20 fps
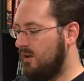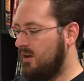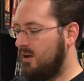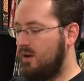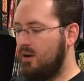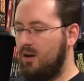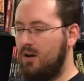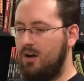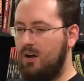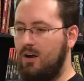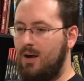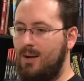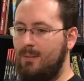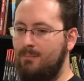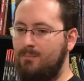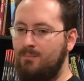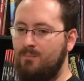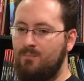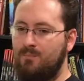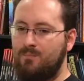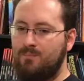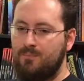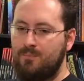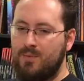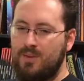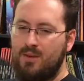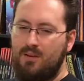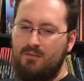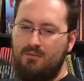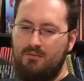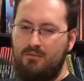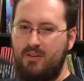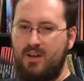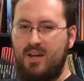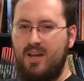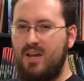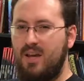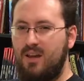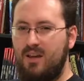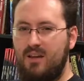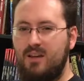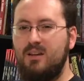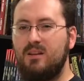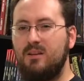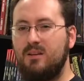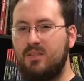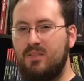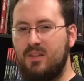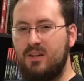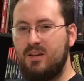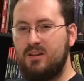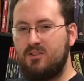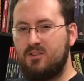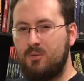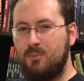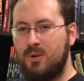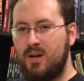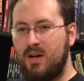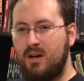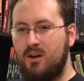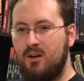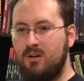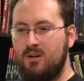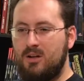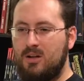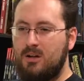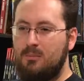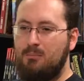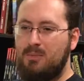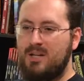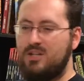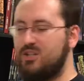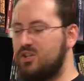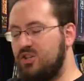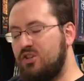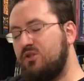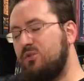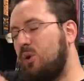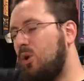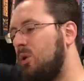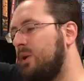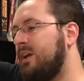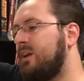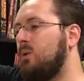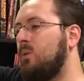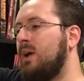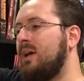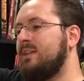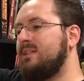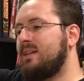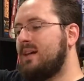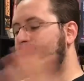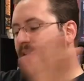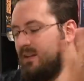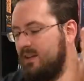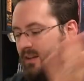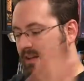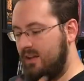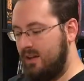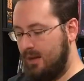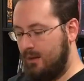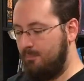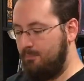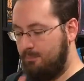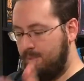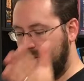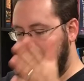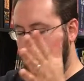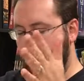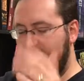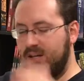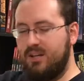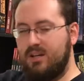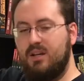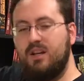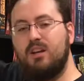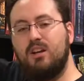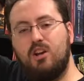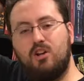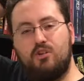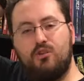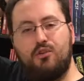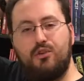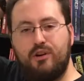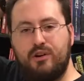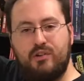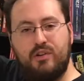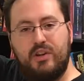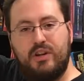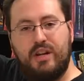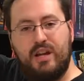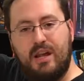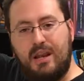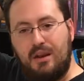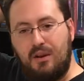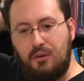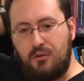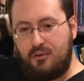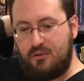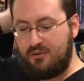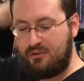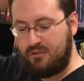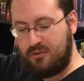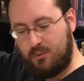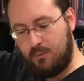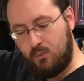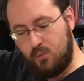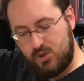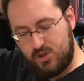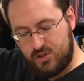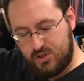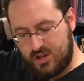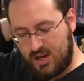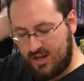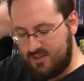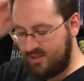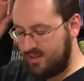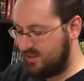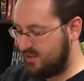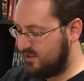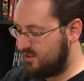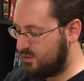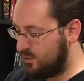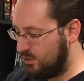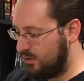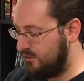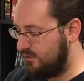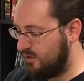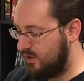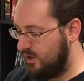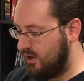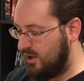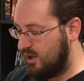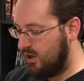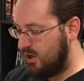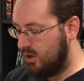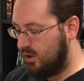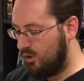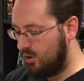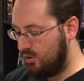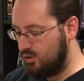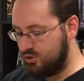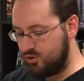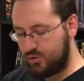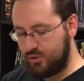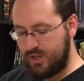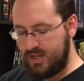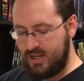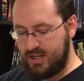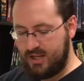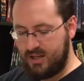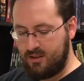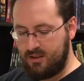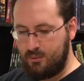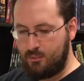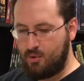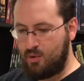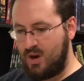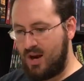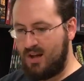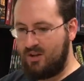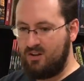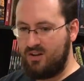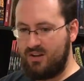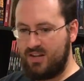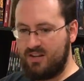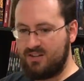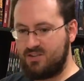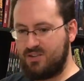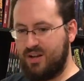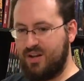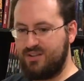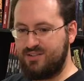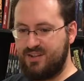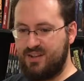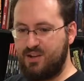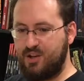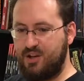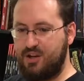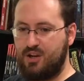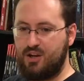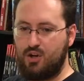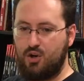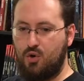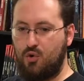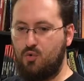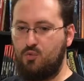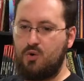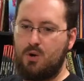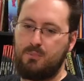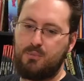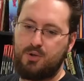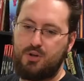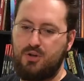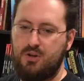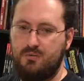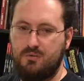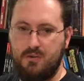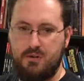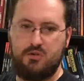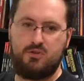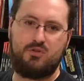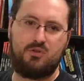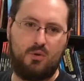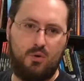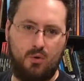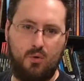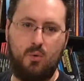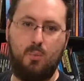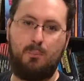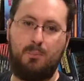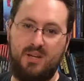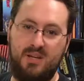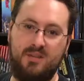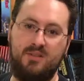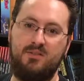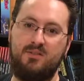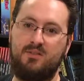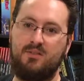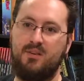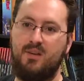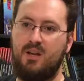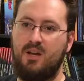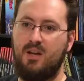had vague things about, by just throwing it away entirely and building and constructing a new system, which I think this sort of whole treating it, the morality as a kind of corruption of the soul piece,